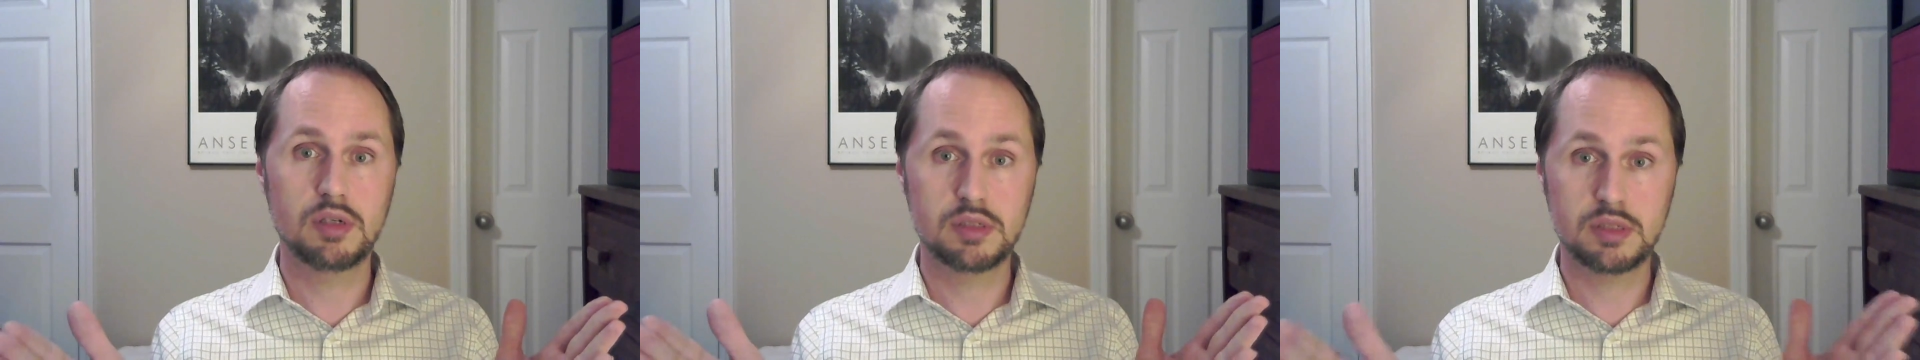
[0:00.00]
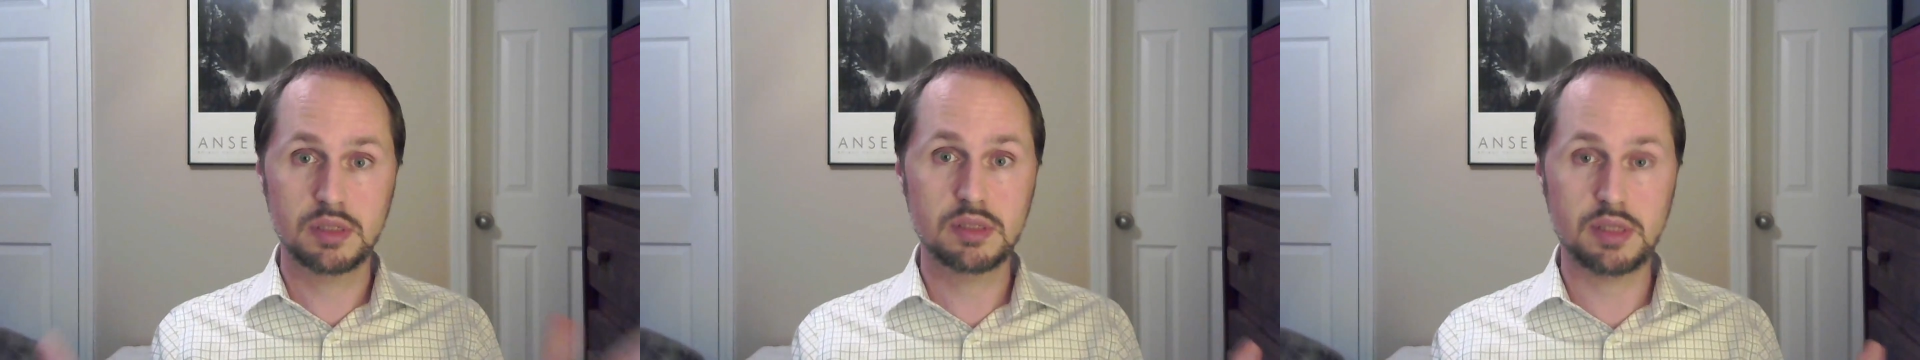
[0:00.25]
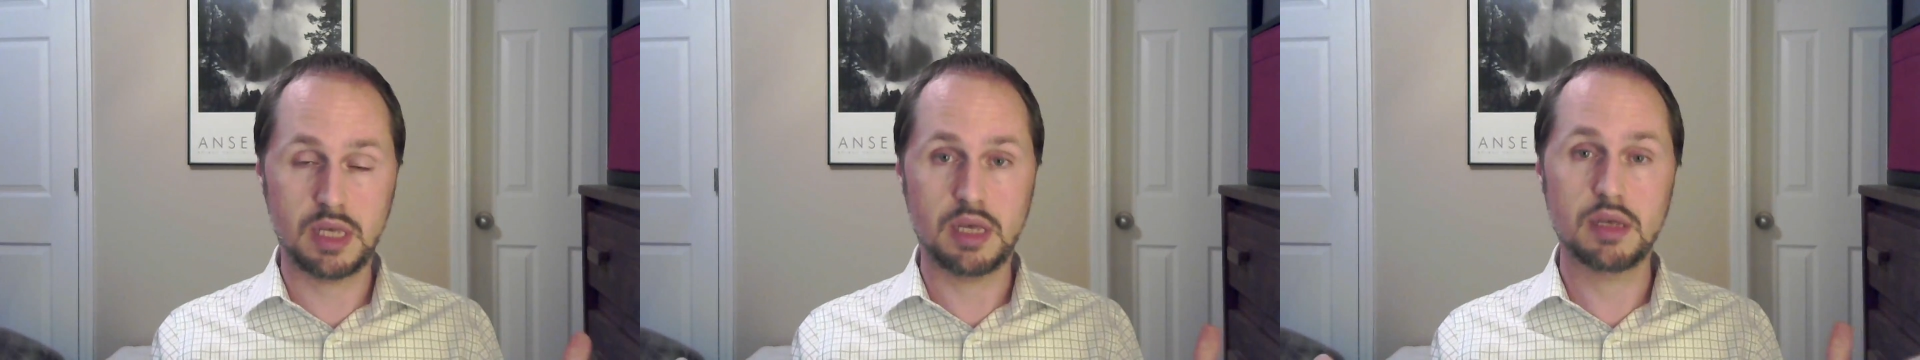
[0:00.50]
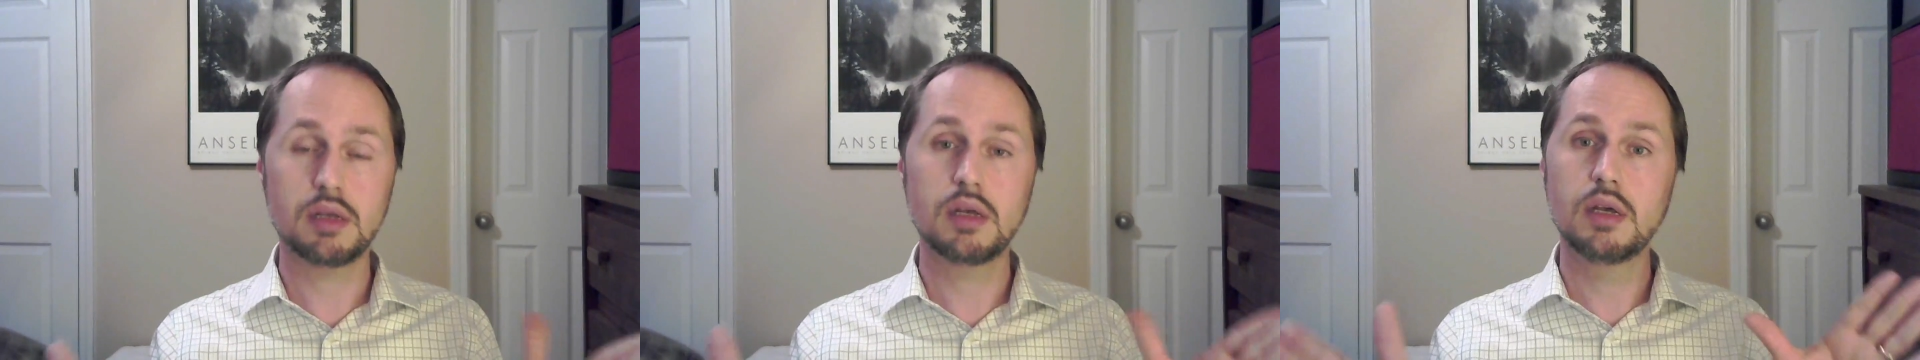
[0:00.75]
to C.
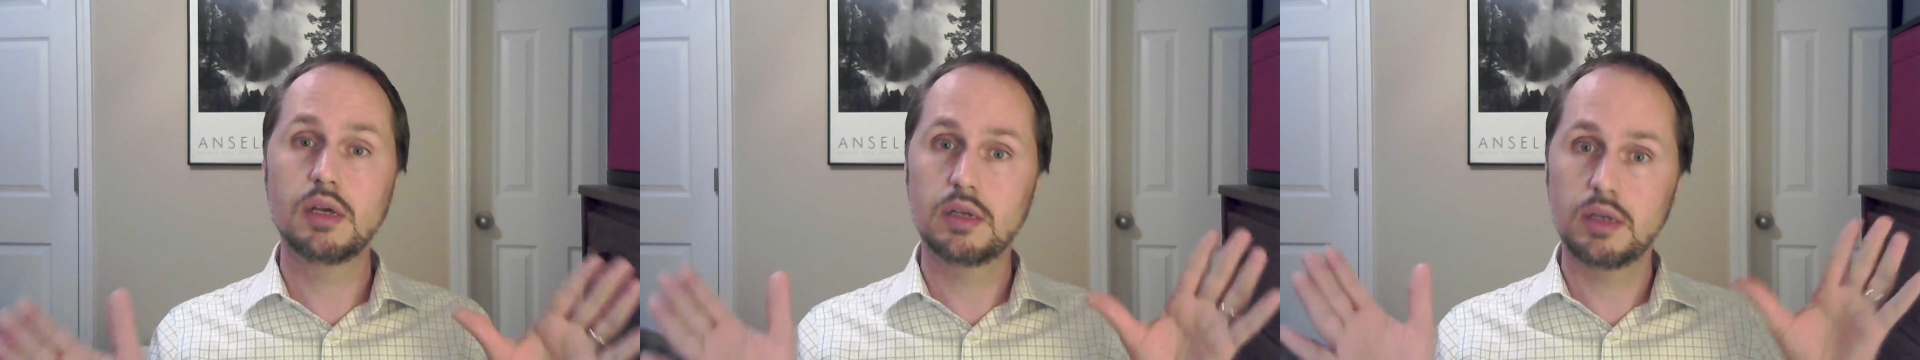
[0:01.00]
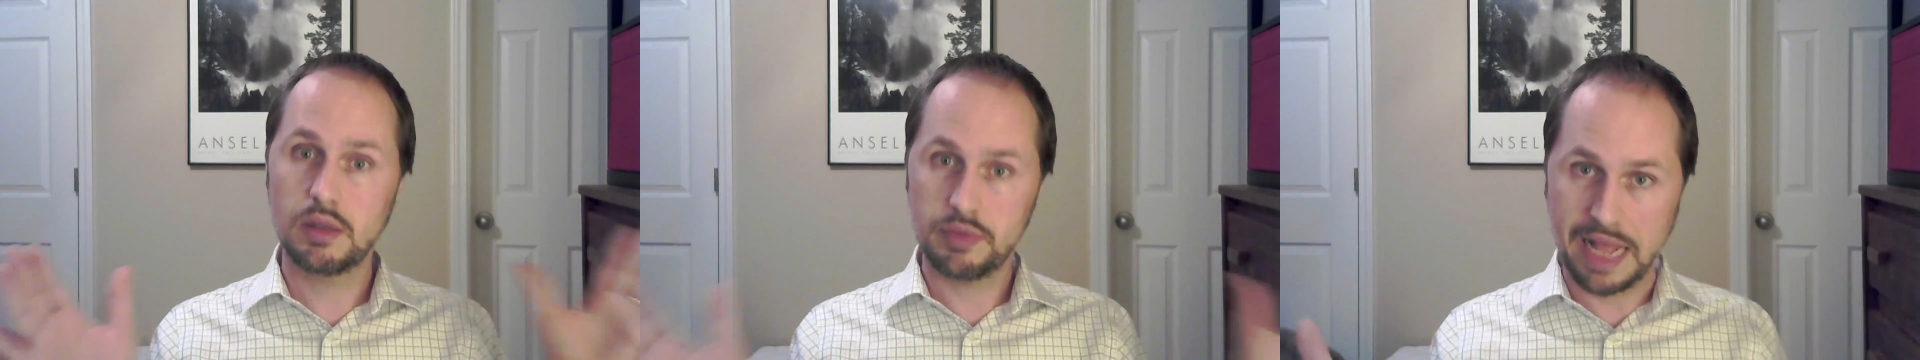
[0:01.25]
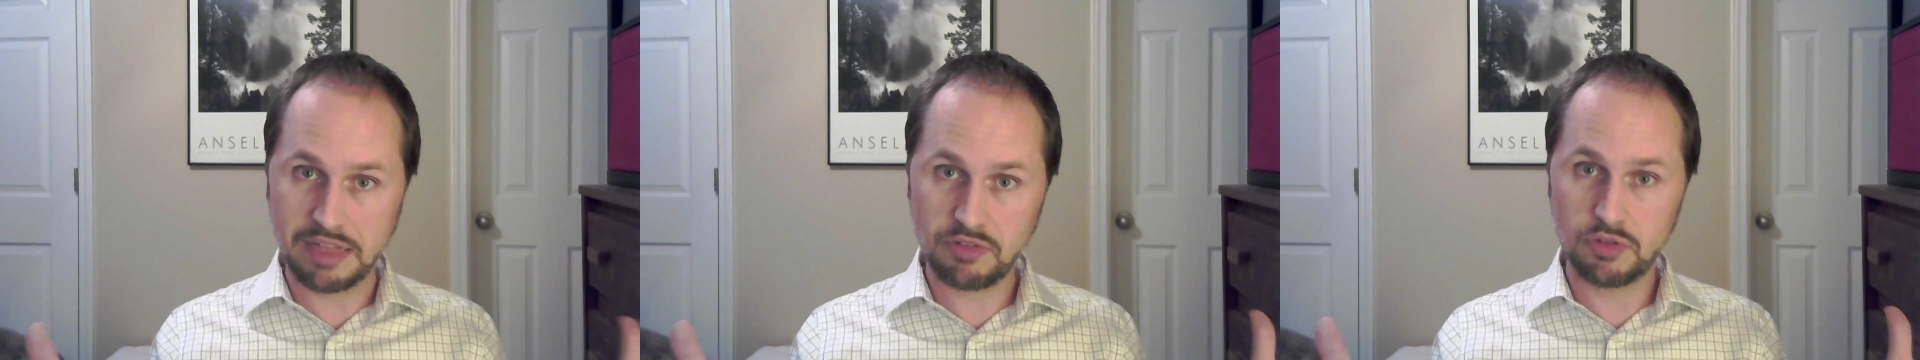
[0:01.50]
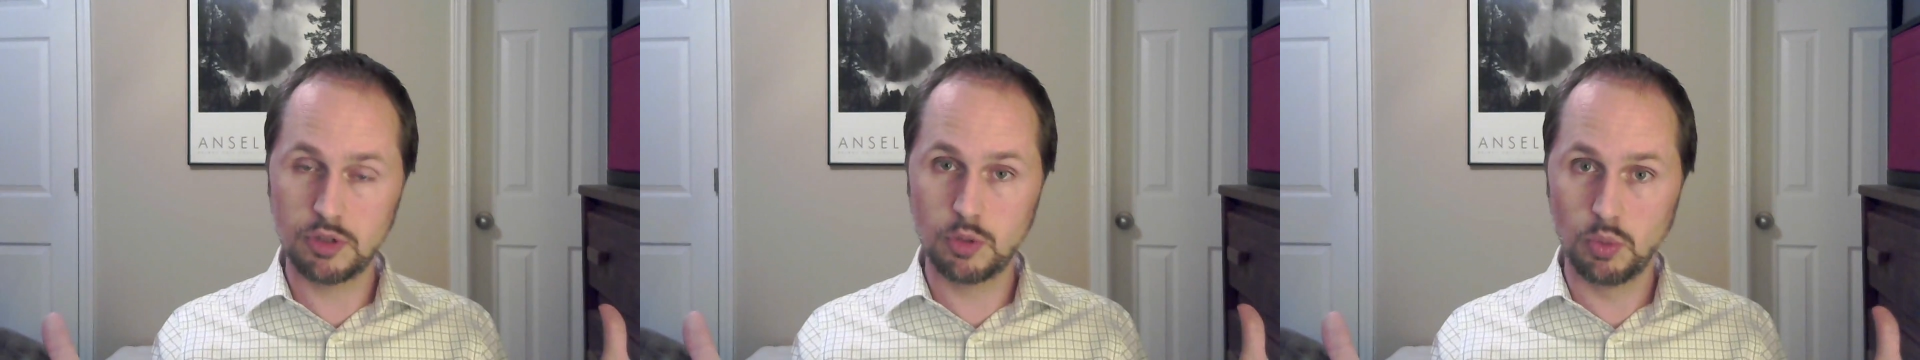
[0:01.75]
That's
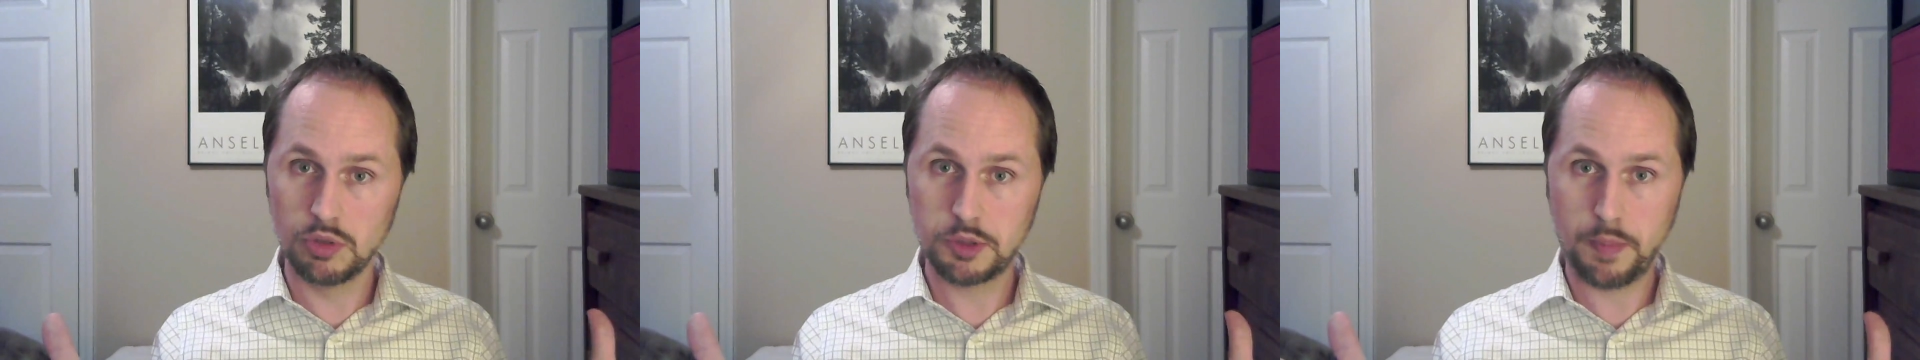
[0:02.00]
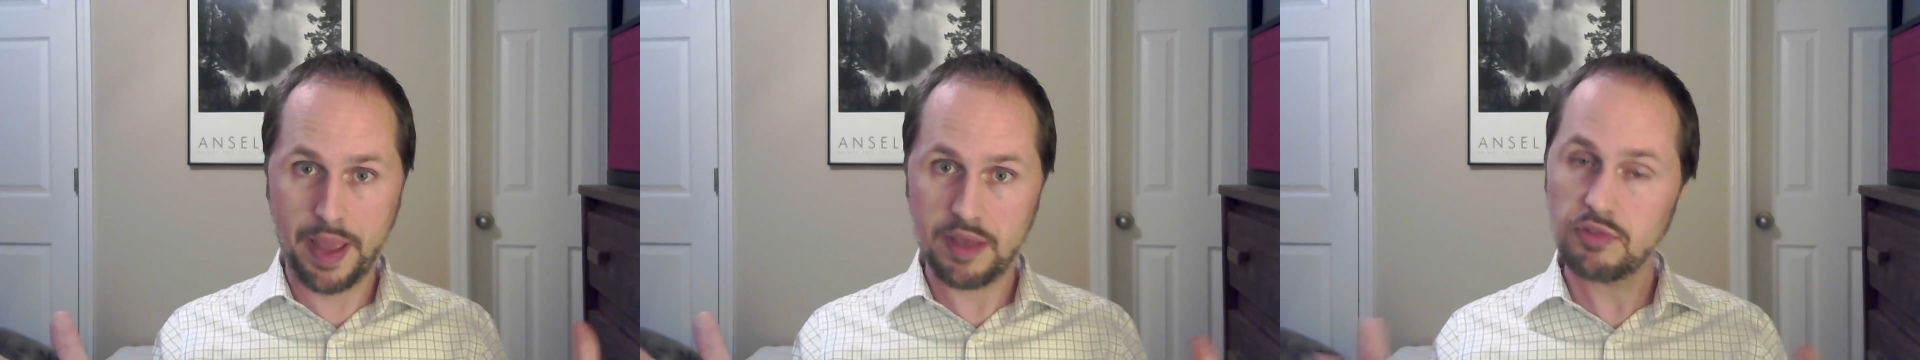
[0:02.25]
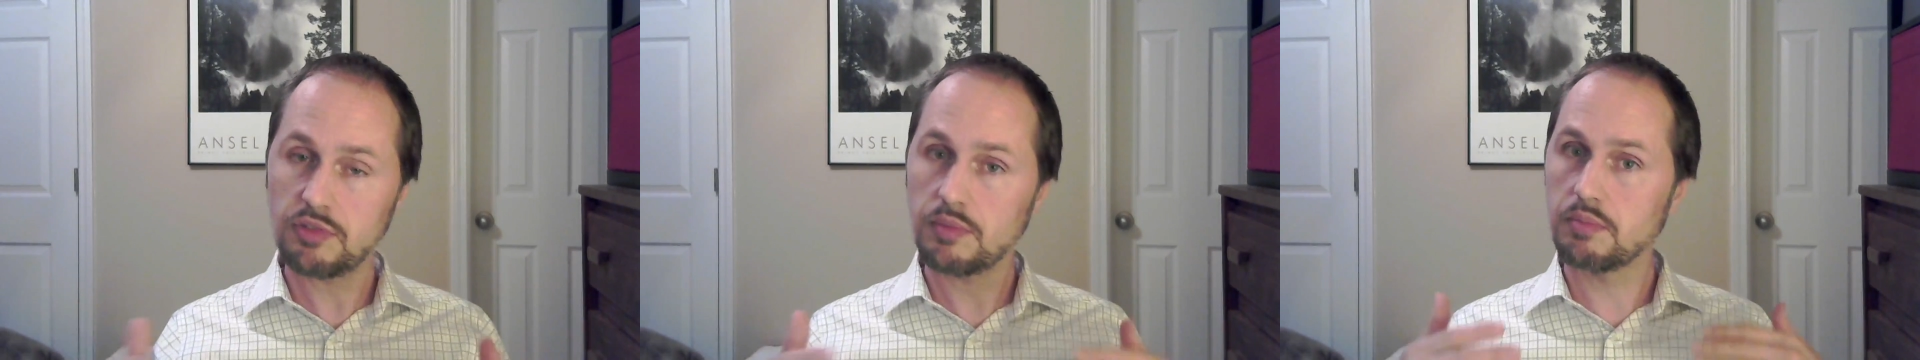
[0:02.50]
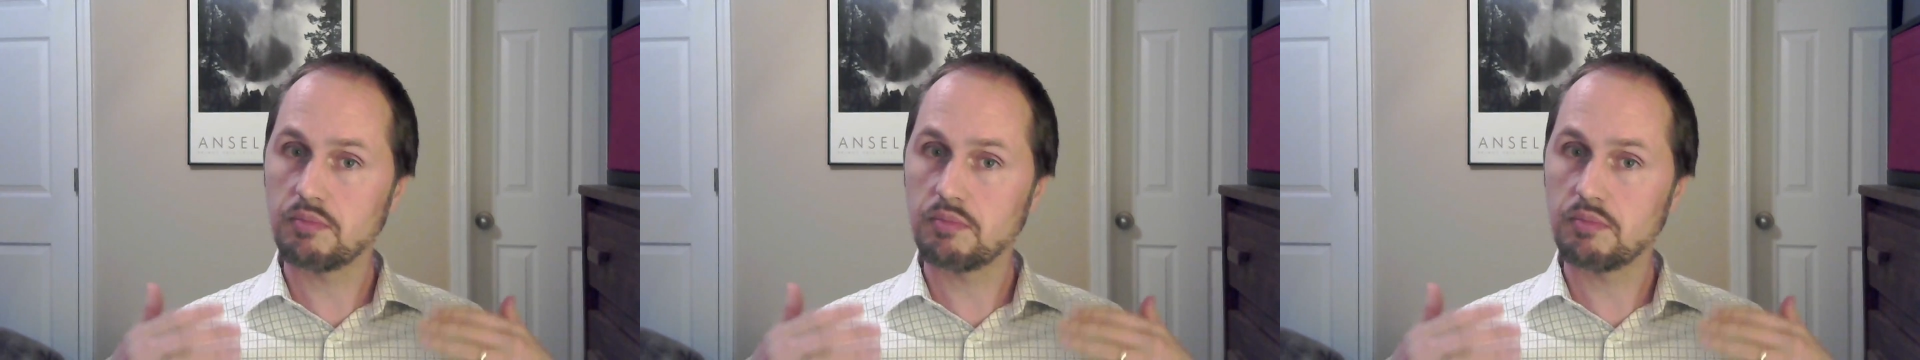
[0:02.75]
the dual space.